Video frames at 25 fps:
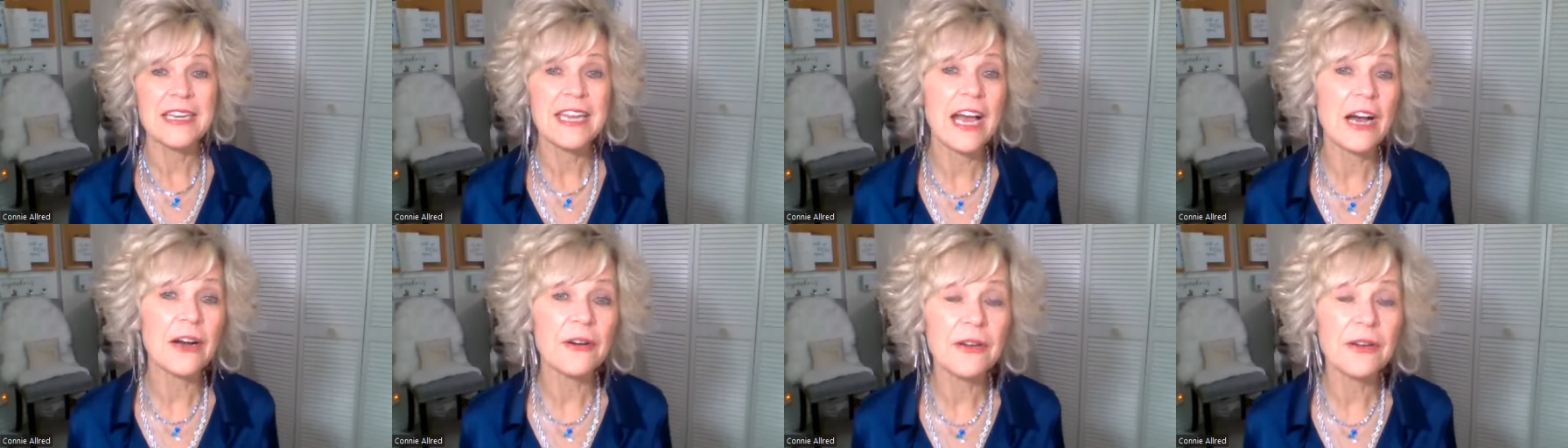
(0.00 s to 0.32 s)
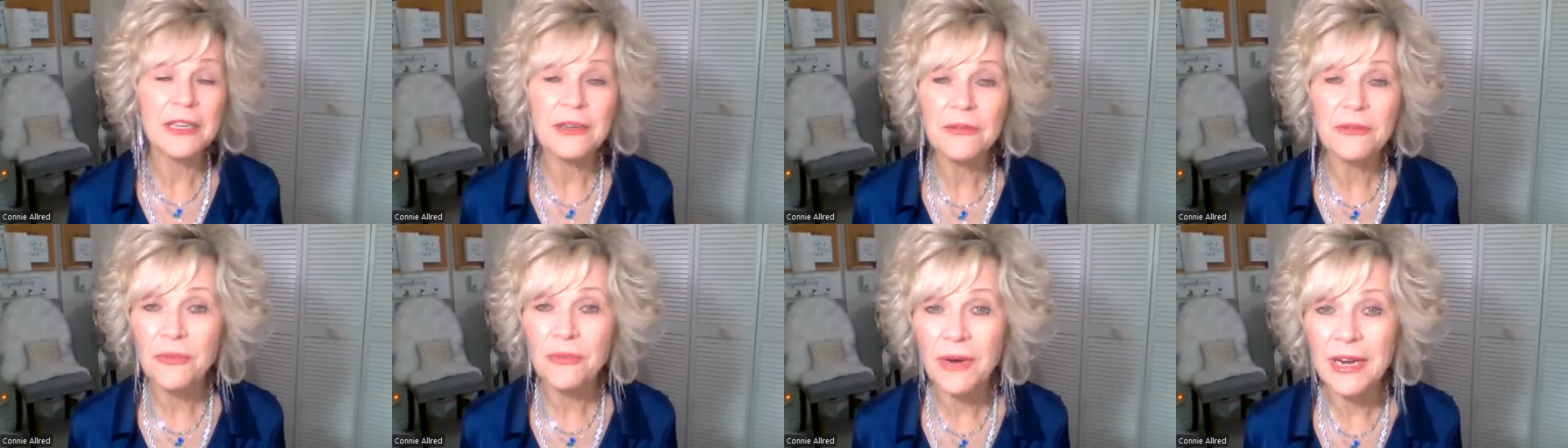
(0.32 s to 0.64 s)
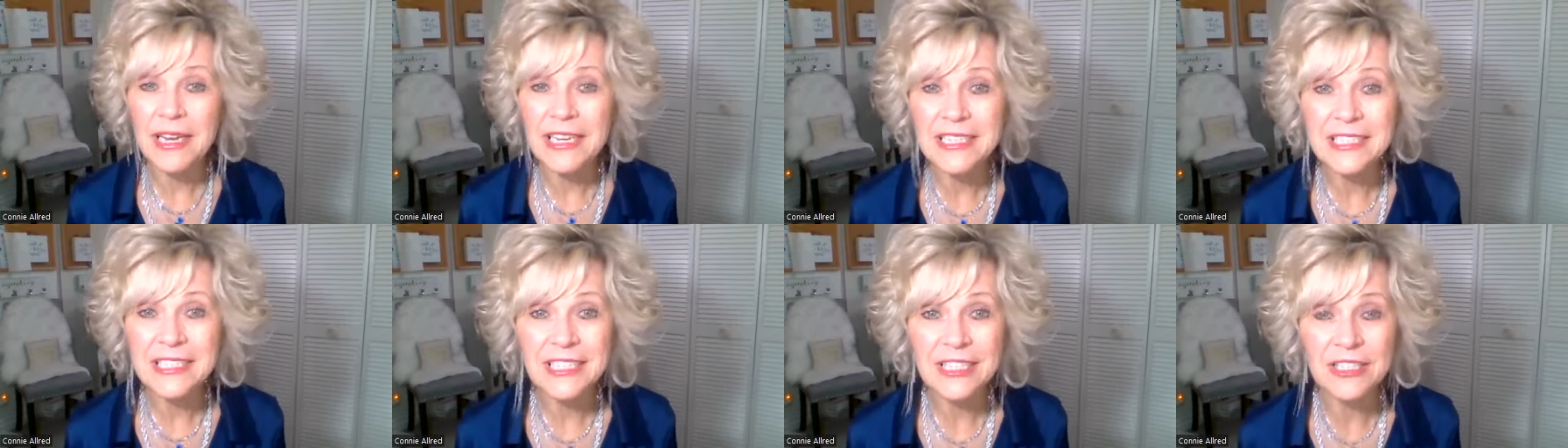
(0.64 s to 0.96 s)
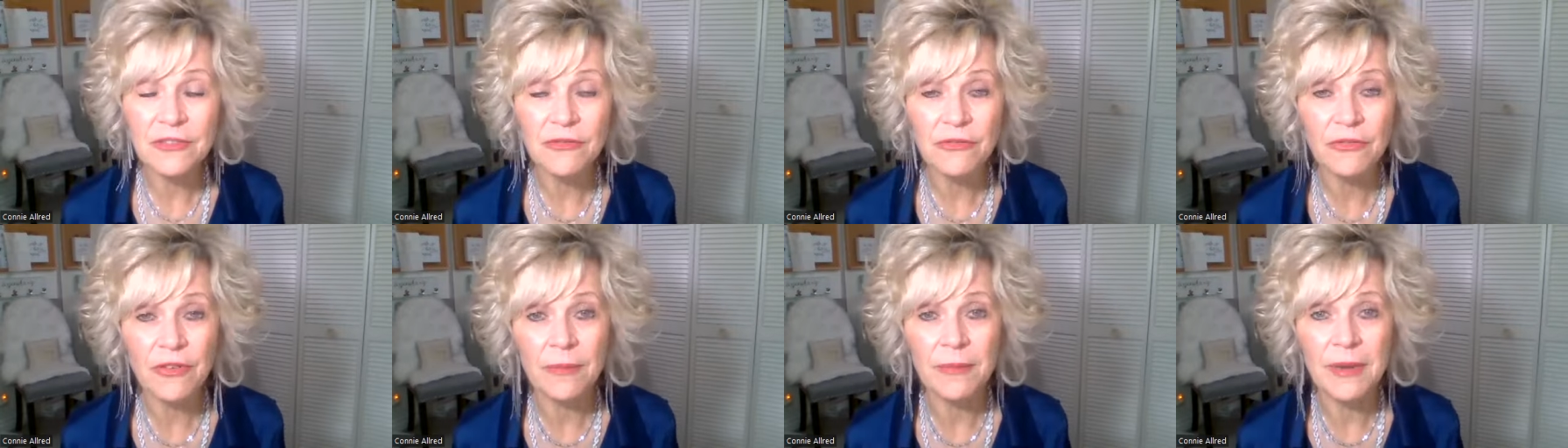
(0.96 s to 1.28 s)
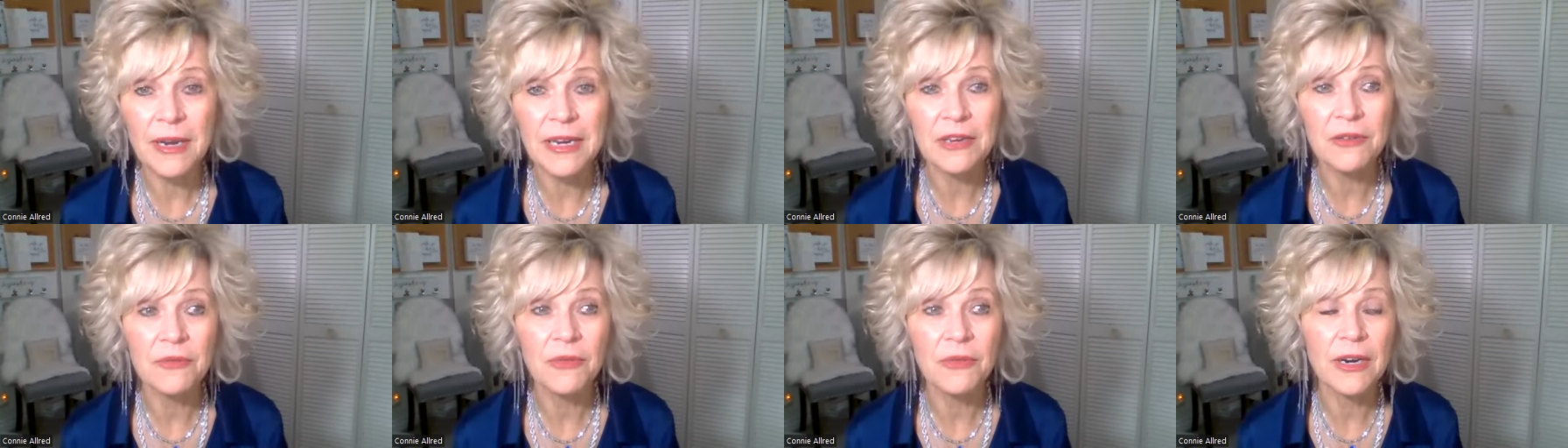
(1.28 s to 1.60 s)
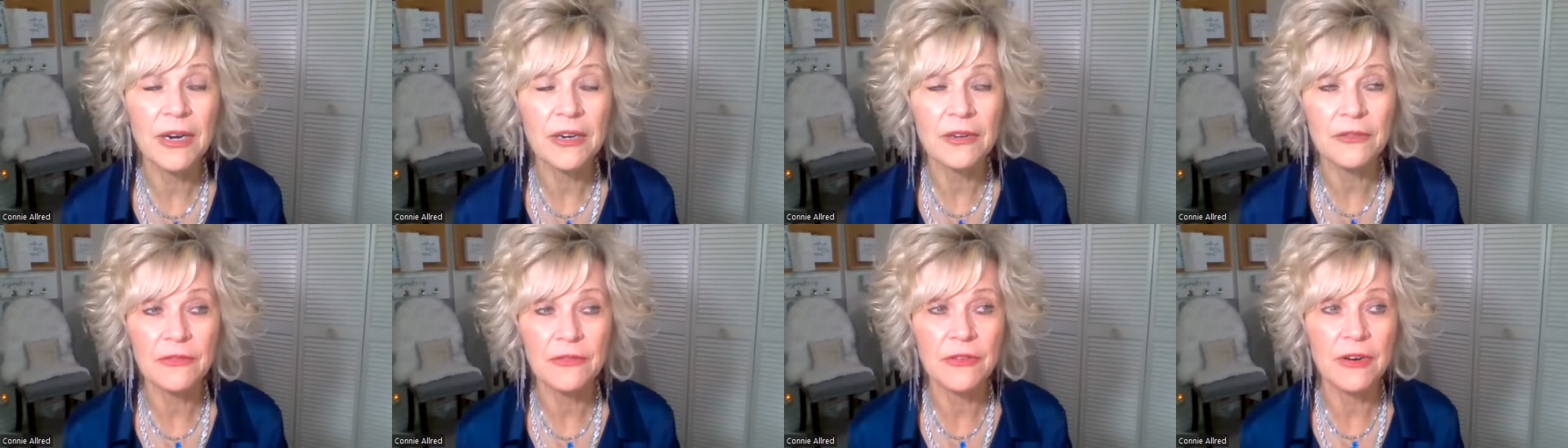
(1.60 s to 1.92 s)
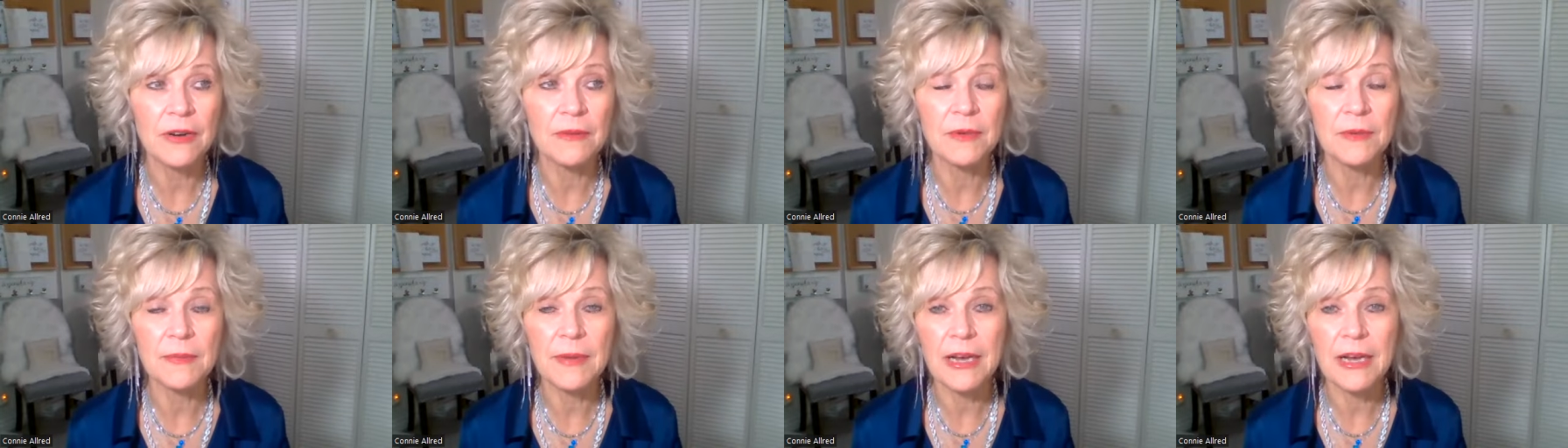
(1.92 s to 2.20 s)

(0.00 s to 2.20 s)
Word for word: Now, it ranges from anywhere from